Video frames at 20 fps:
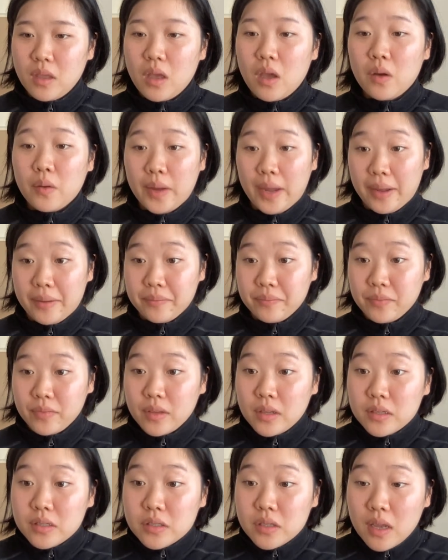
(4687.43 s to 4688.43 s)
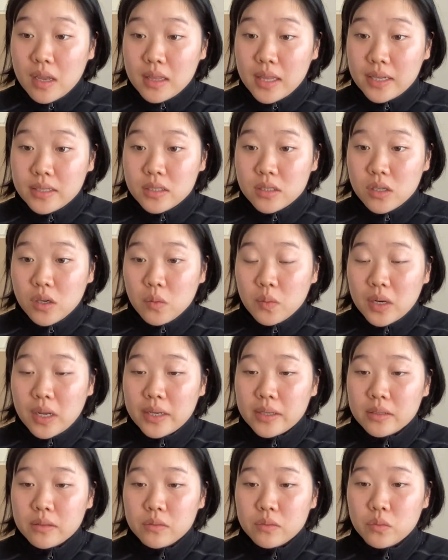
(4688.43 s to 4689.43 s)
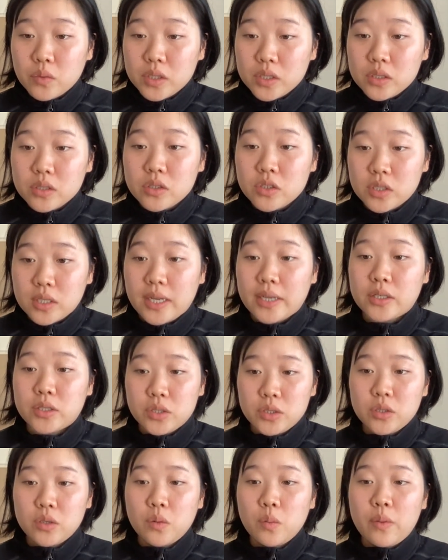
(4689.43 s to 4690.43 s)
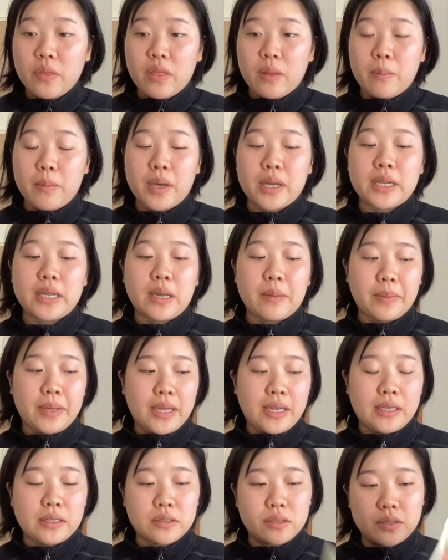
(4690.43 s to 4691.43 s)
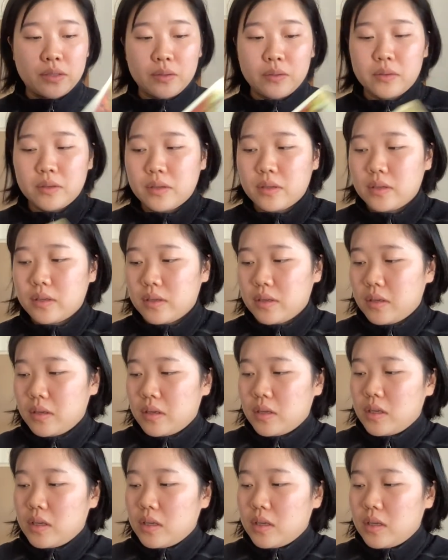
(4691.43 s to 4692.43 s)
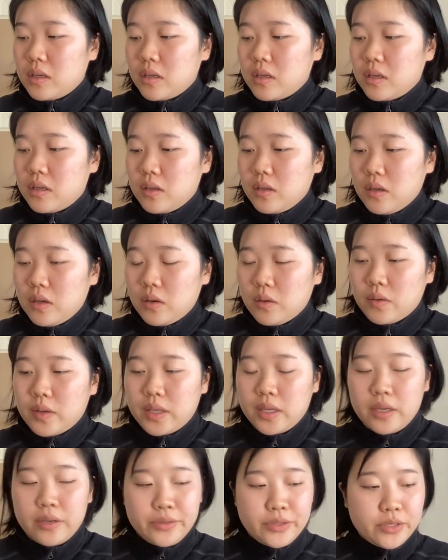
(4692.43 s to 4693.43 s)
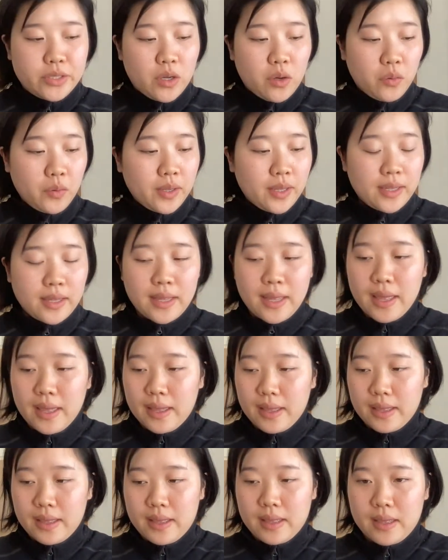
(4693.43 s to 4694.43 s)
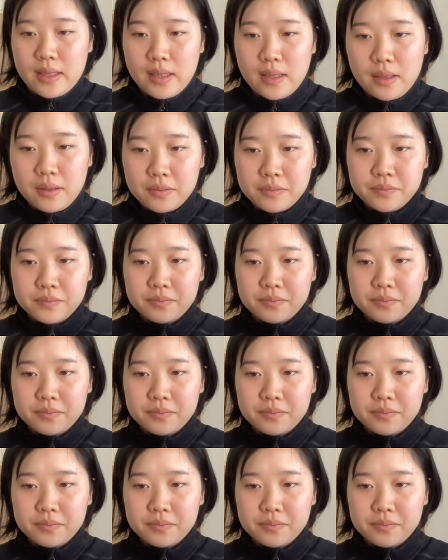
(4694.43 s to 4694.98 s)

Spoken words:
Okay, so I'd like to know what should I do with the money I'm getting soon. Okie dokie.